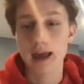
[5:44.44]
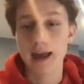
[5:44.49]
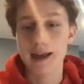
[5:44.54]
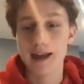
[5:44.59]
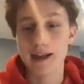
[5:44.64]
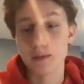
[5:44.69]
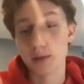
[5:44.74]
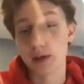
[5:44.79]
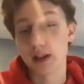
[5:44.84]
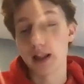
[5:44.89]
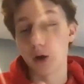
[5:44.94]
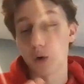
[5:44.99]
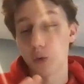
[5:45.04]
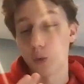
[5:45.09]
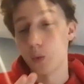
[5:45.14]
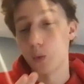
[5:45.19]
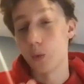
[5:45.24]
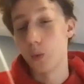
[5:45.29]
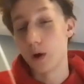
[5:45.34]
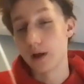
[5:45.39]
and be like,
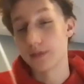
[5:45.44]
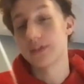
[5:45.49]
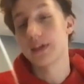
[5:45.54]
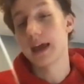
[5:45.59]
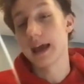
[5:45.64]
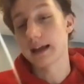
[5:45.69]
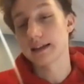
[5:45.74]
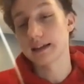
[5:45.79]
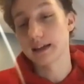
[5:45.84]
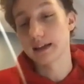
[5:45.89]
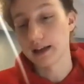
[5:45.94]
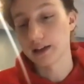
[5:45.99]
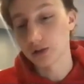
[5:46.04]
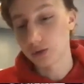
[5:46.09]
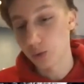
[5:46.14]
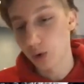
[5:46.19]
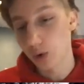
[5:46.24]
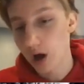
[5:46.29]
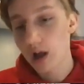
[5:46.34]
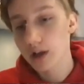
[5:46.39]
what the heck did I just
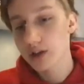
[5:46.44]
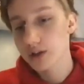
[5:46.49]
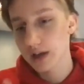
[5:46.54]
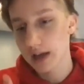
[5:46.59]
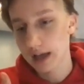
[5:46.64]
watch?